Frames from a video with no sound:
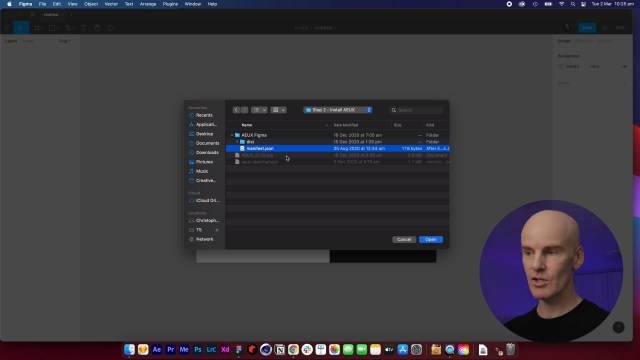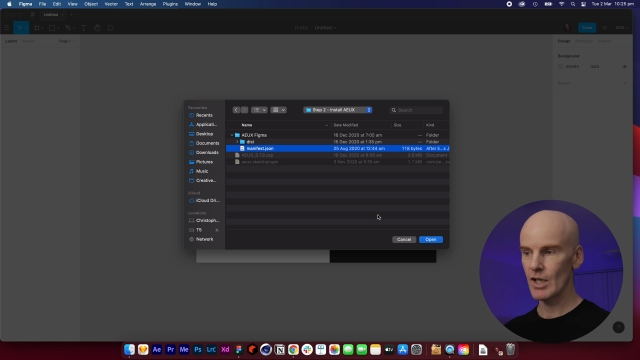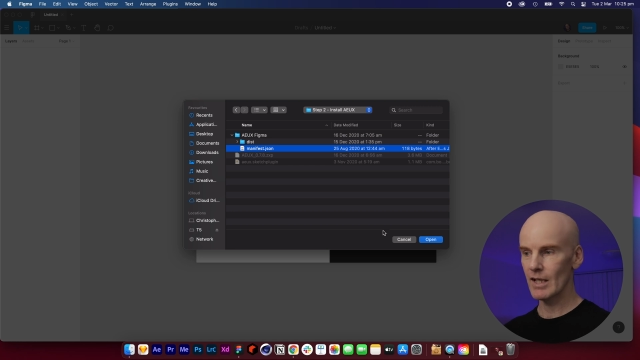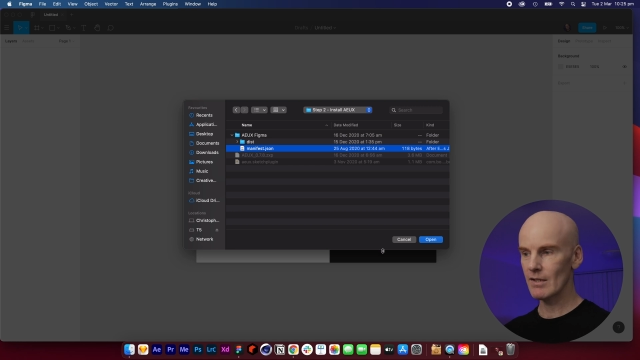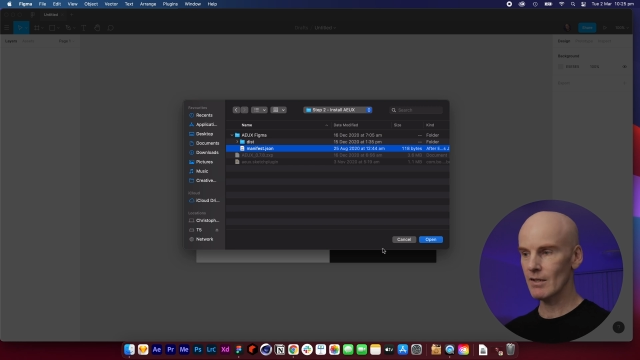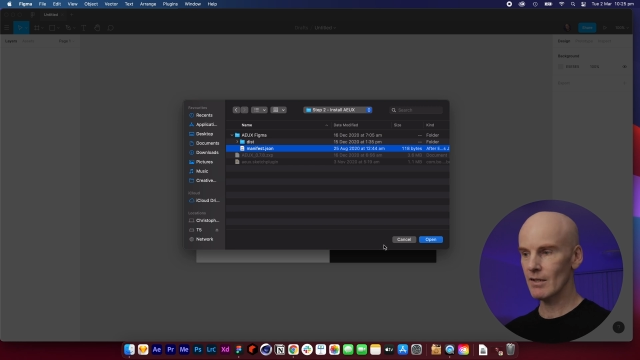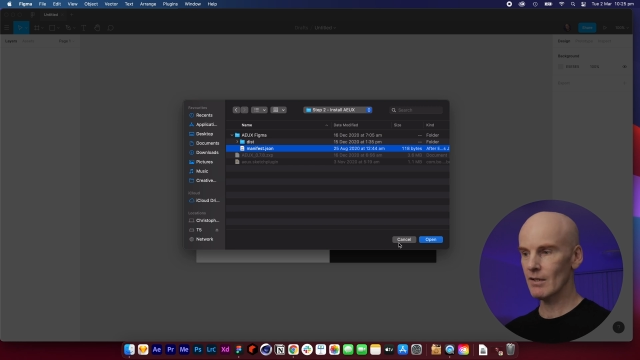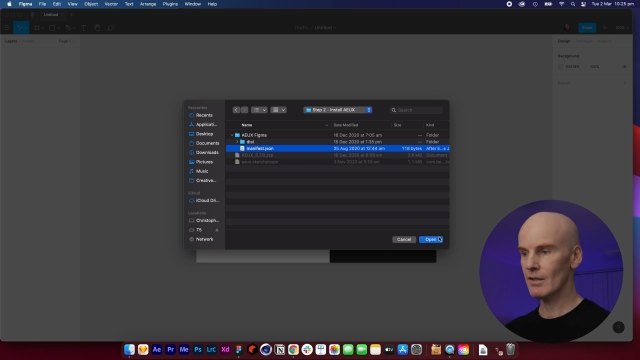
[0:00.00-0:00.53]

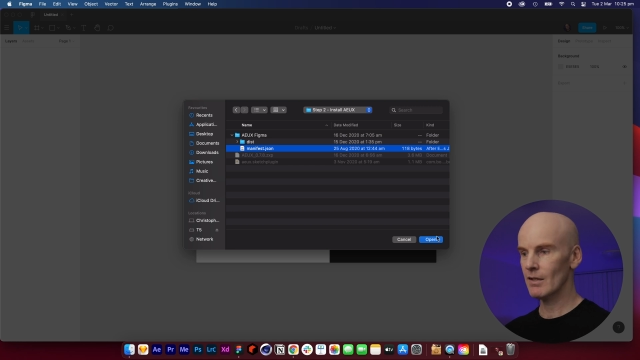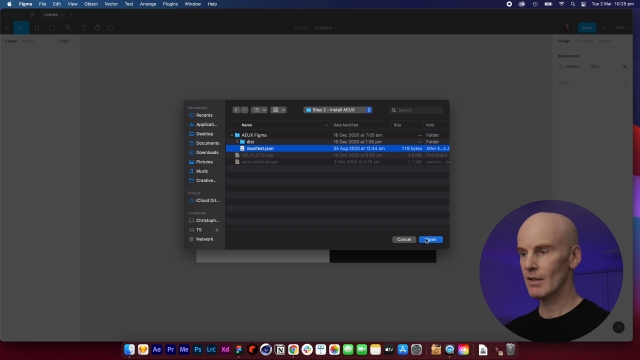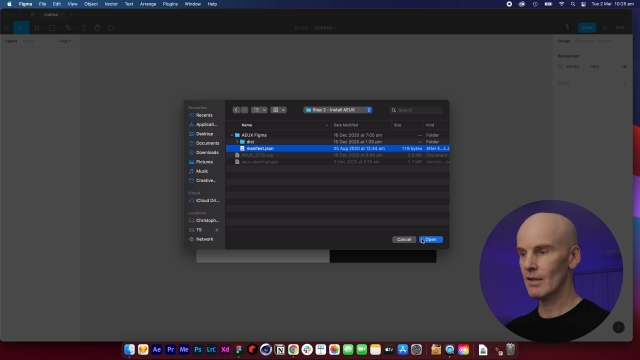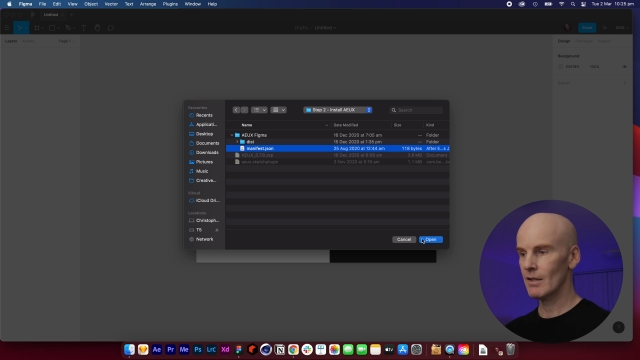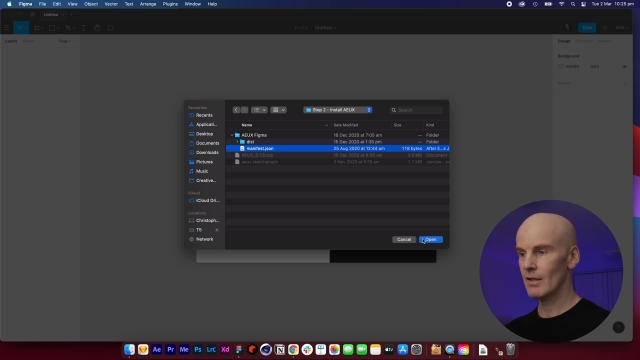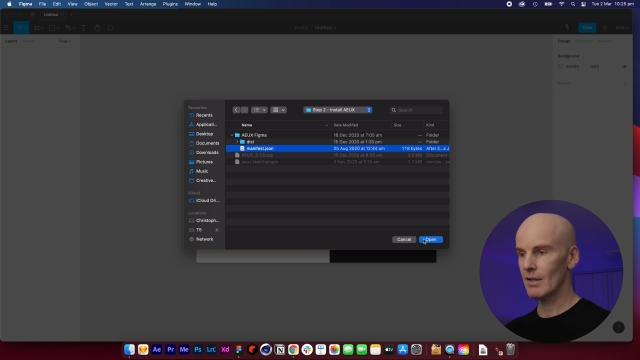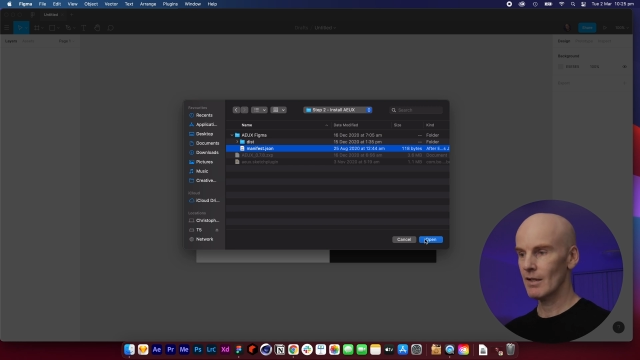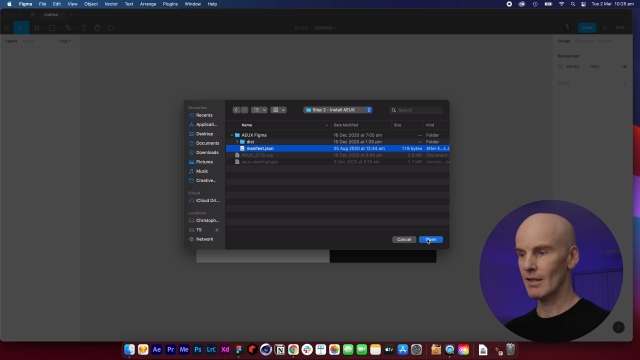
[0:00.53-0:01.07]
JSON
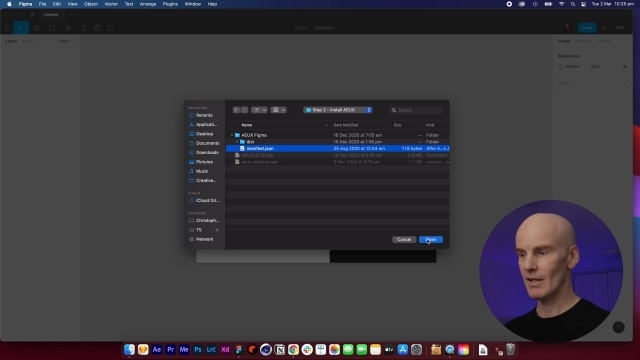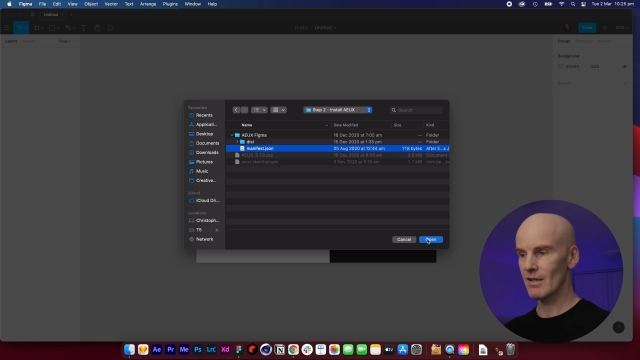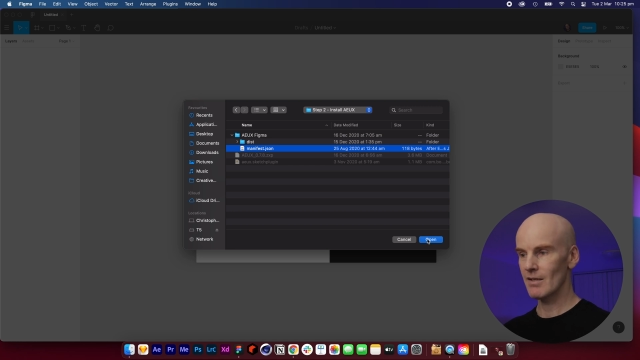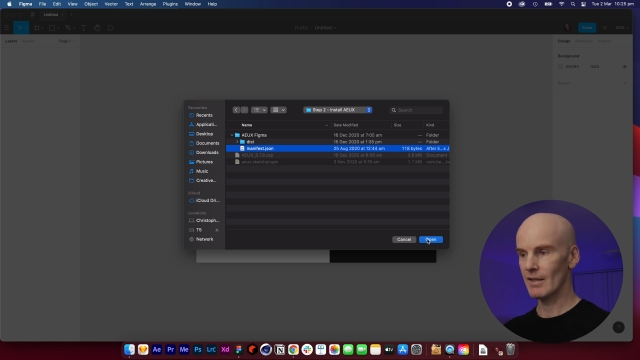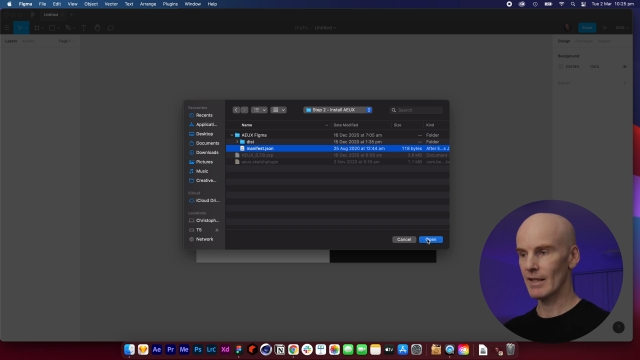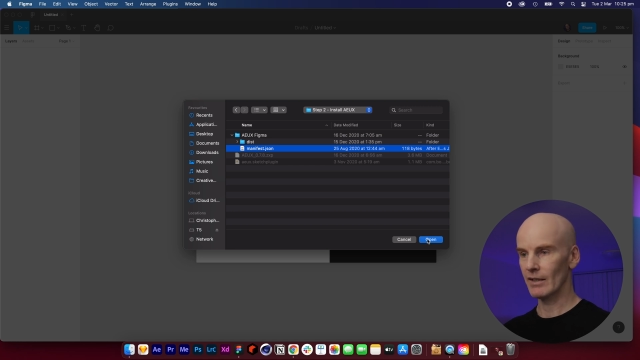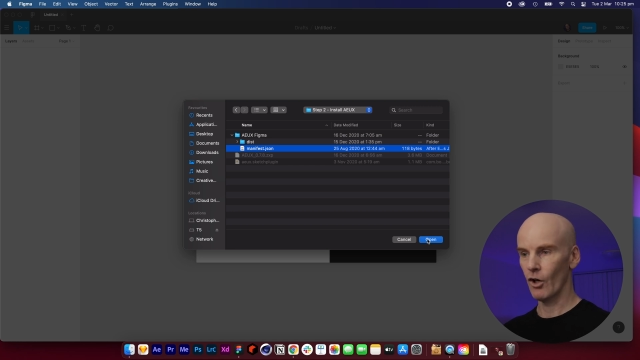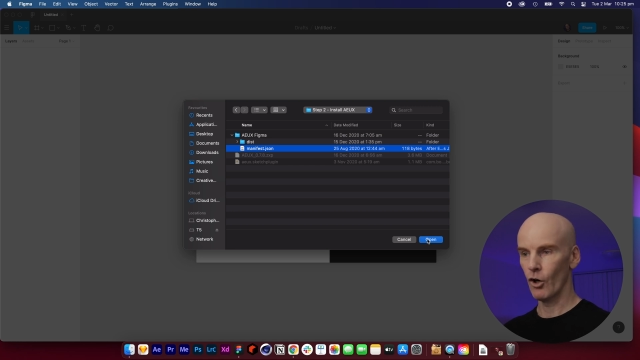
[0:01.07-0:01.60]
and then
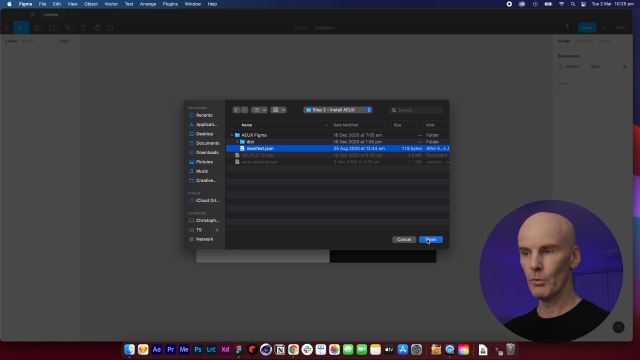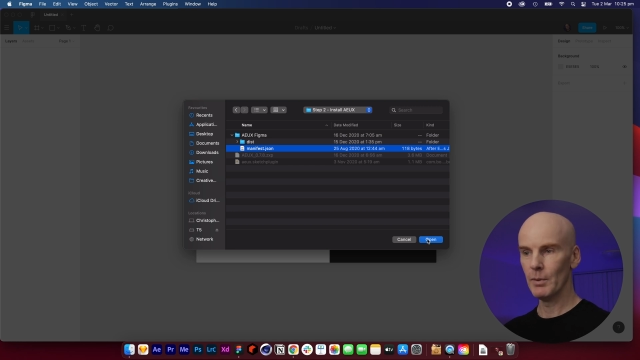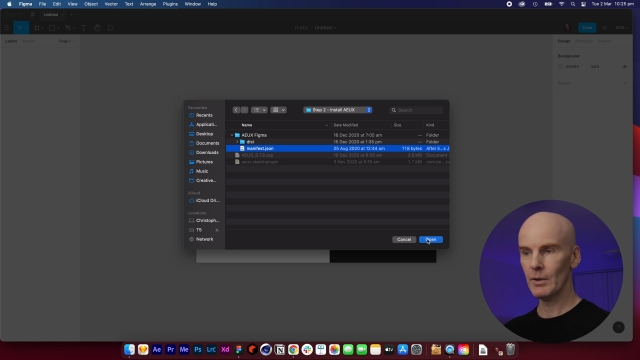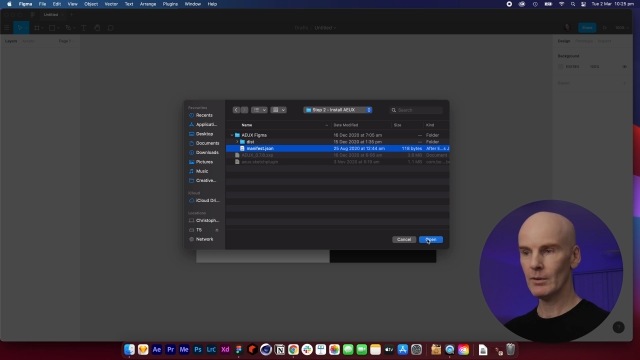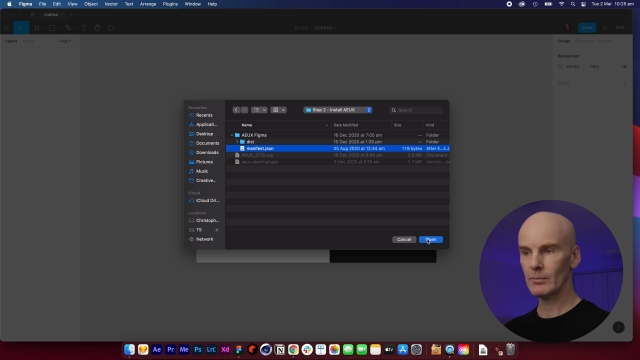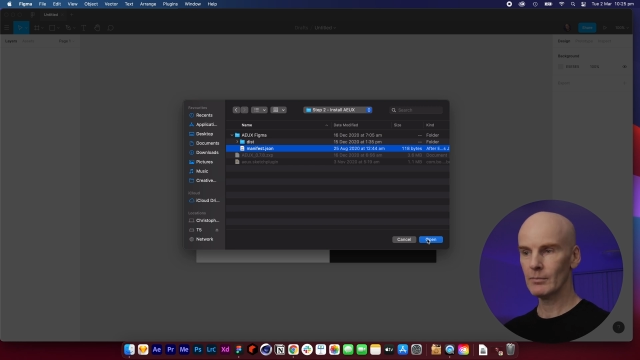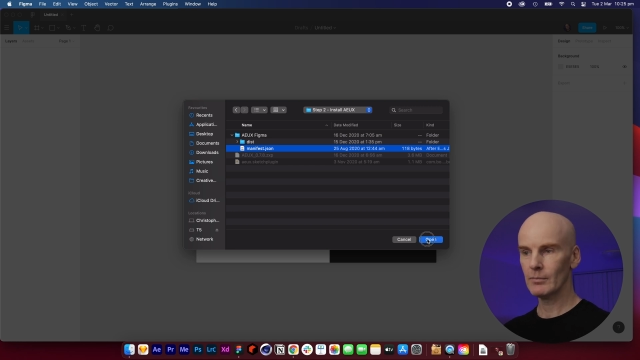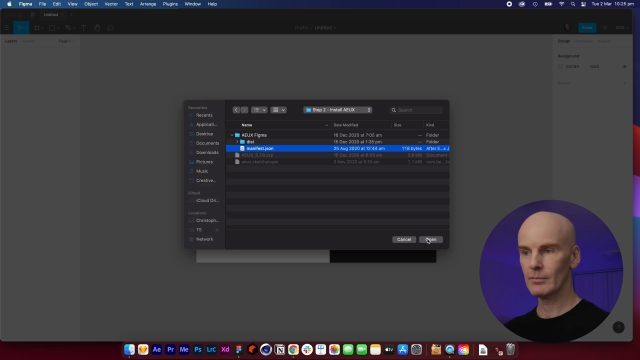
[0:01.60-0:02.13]
select
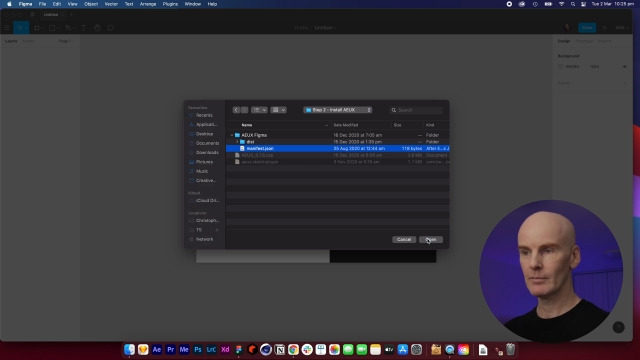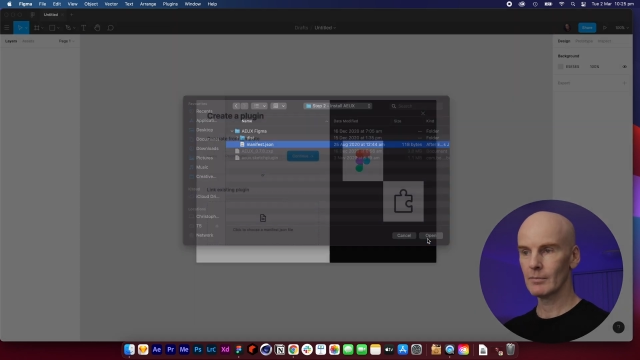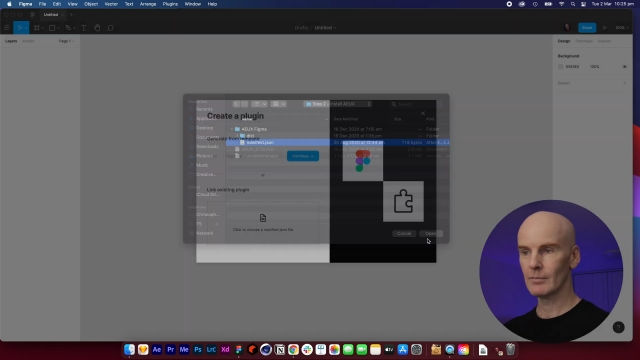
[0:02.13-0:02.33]
Open.